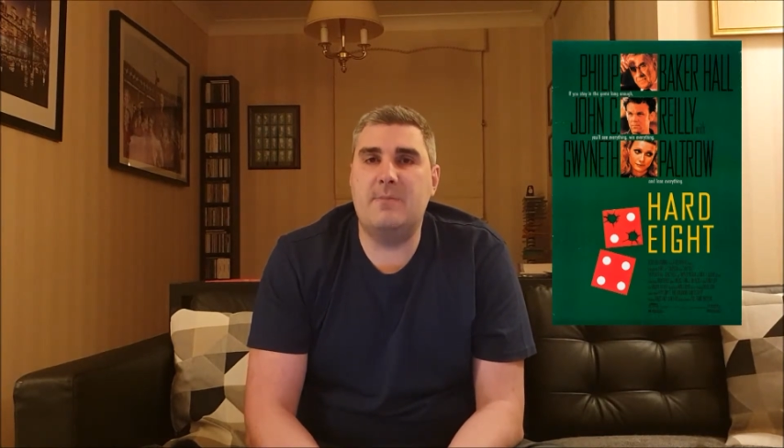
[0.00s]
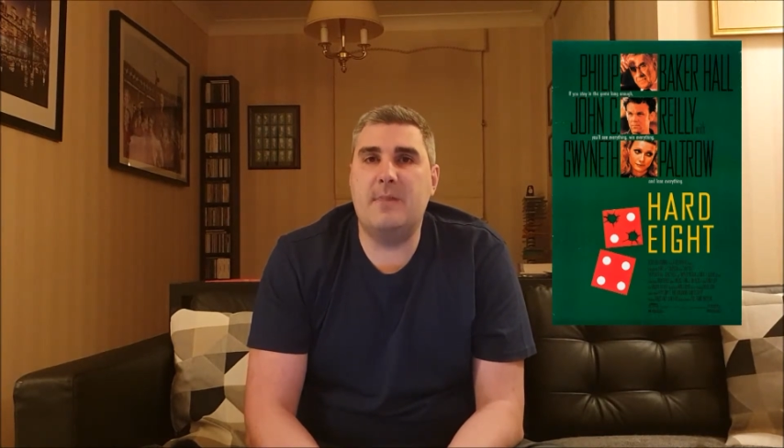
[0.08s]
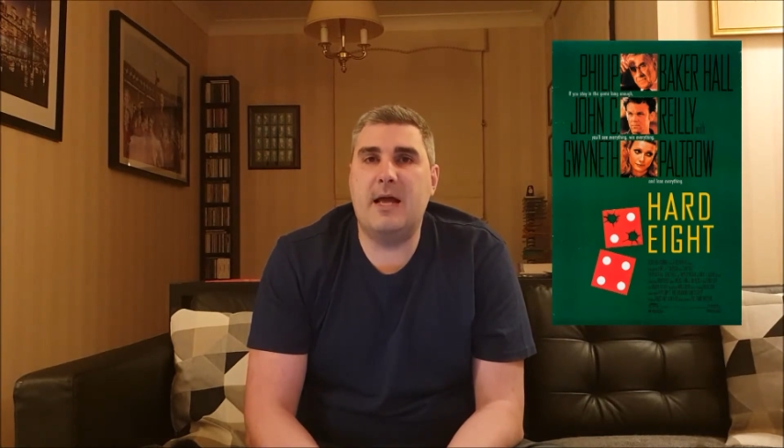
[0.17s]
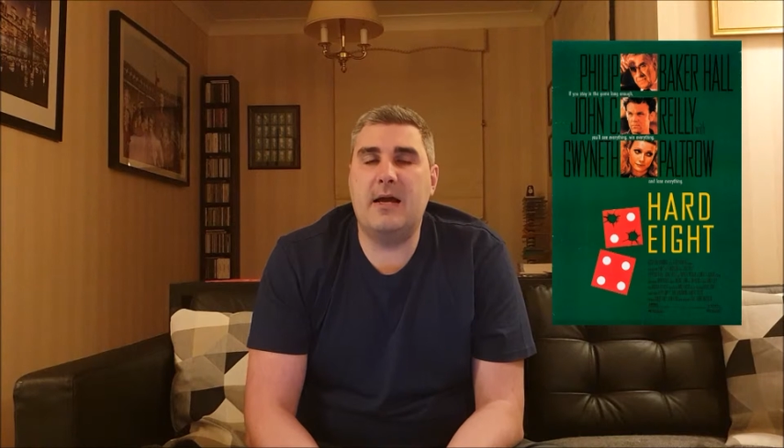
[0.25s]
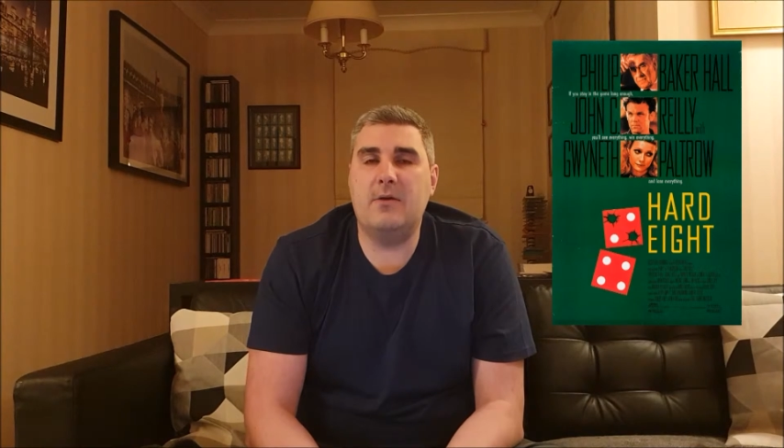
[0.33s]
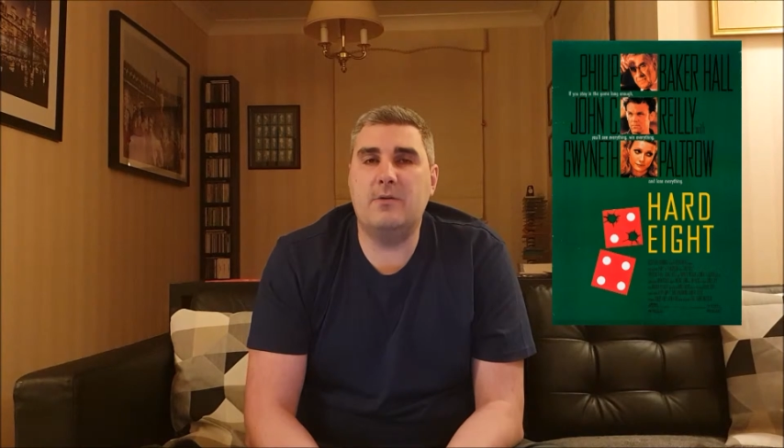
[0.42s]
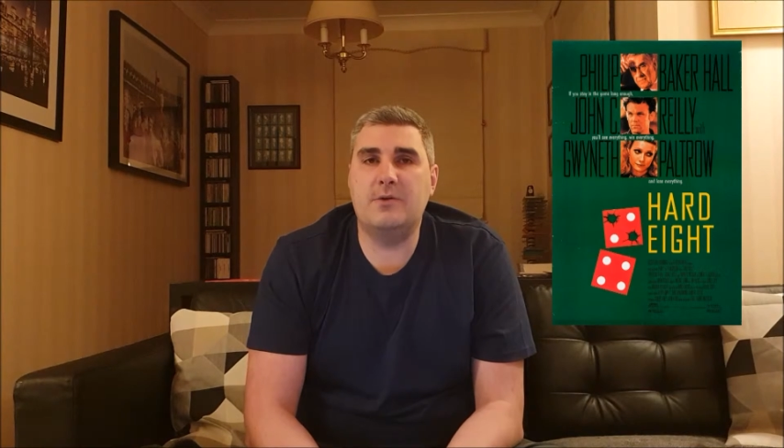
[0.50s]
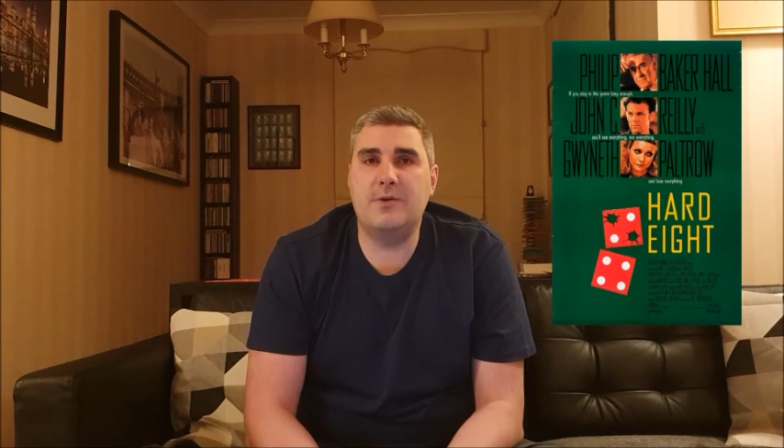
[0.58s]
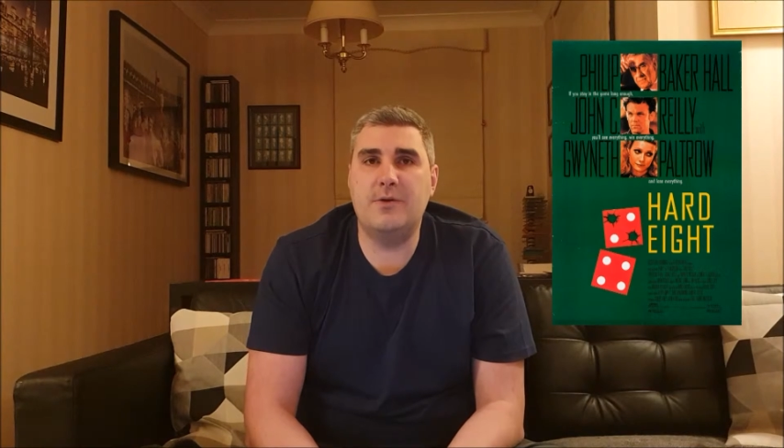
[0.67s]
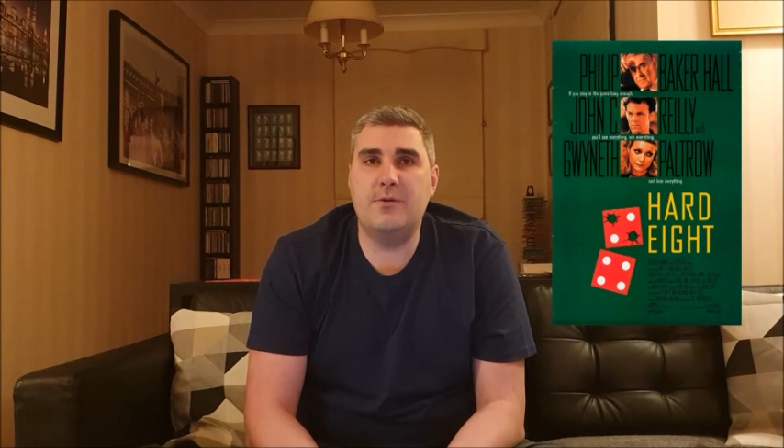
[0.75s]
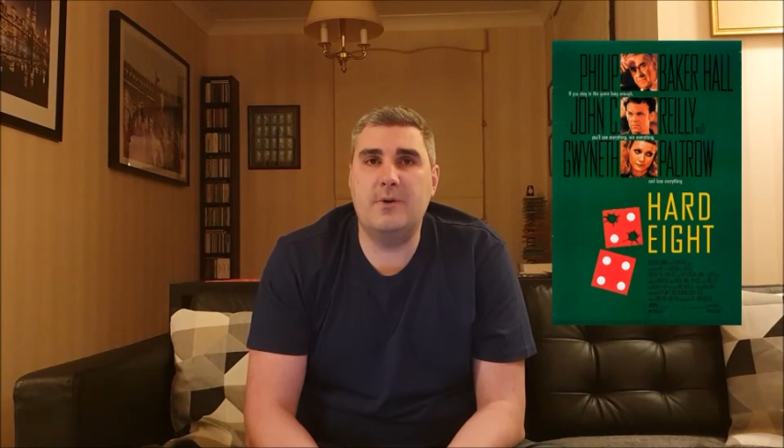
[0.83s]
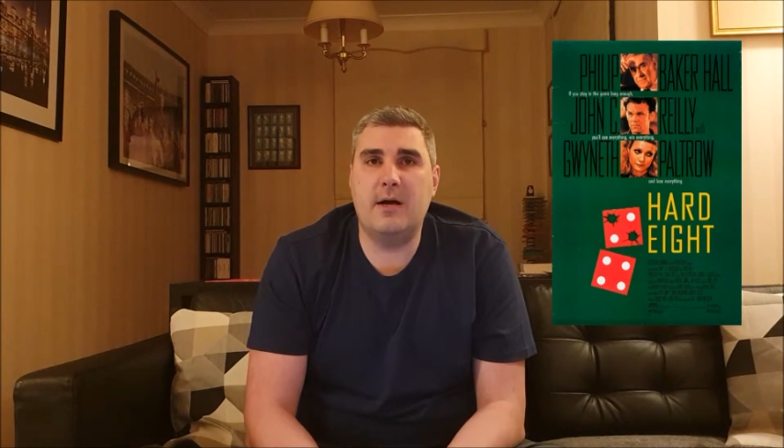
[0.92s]
how
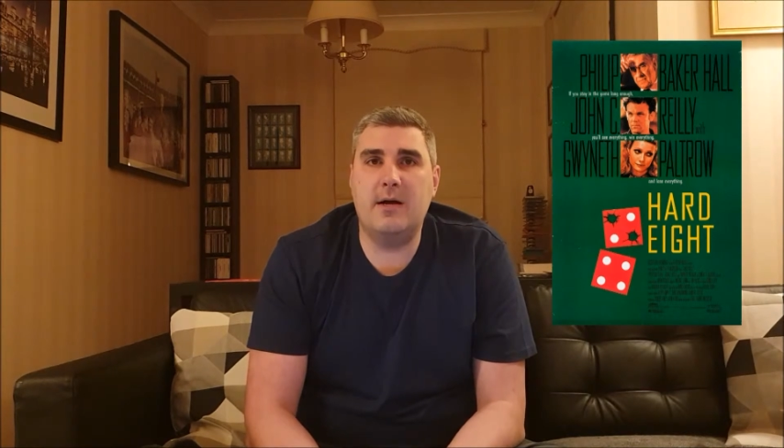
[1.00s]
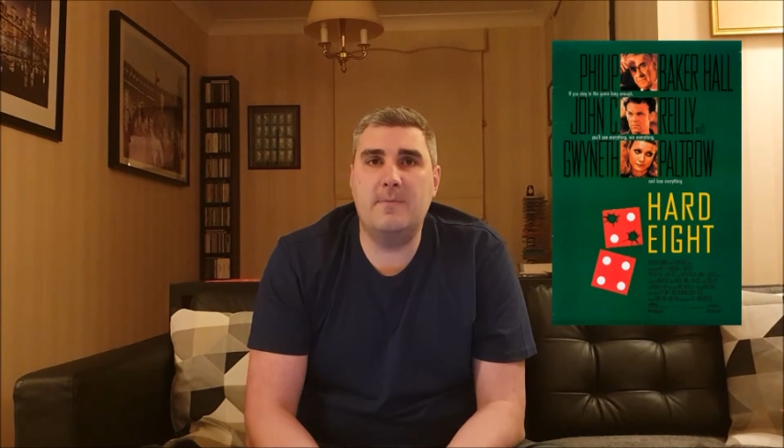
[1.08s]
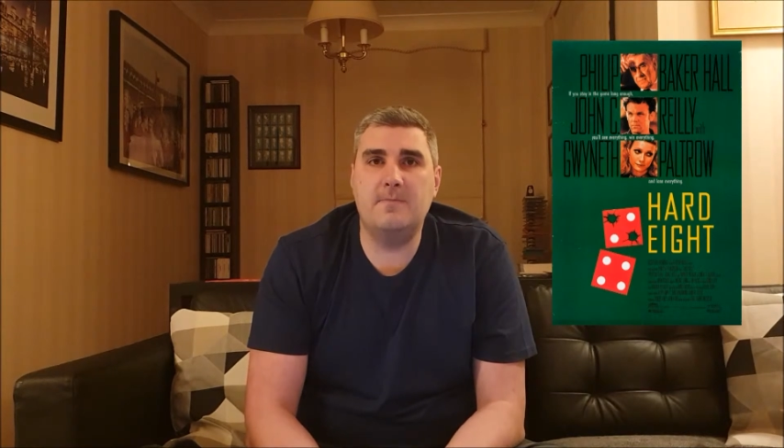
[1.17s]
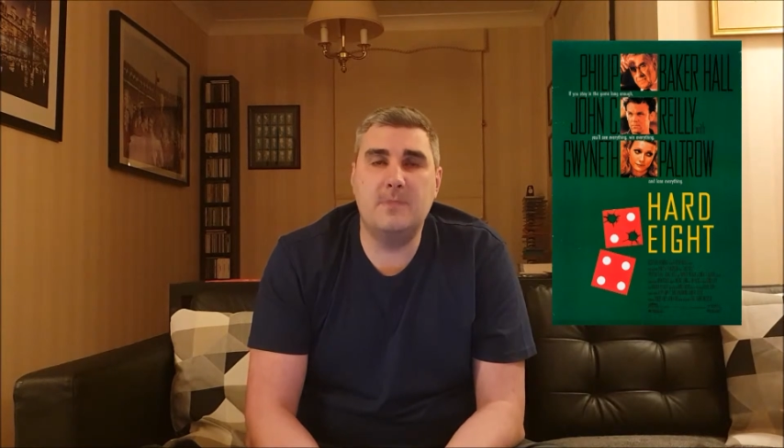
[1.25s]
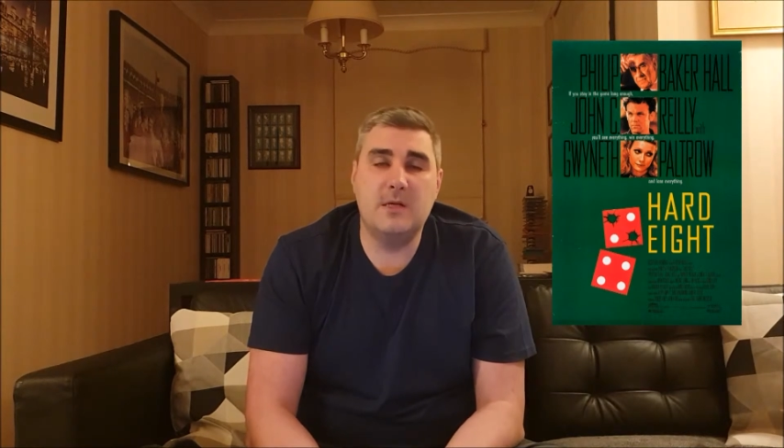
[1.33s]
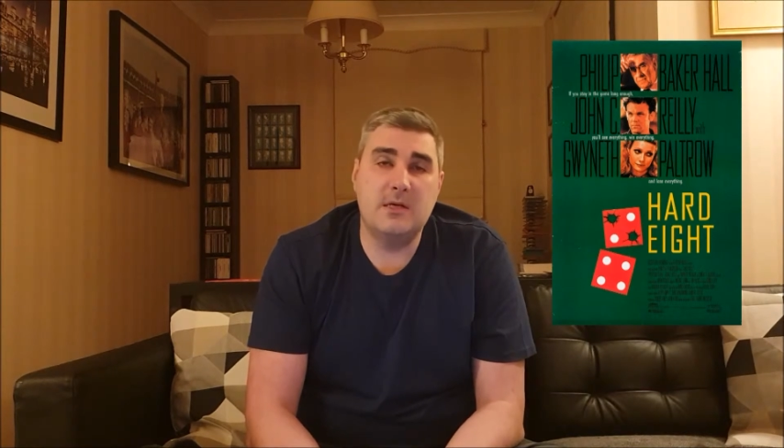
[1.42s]
to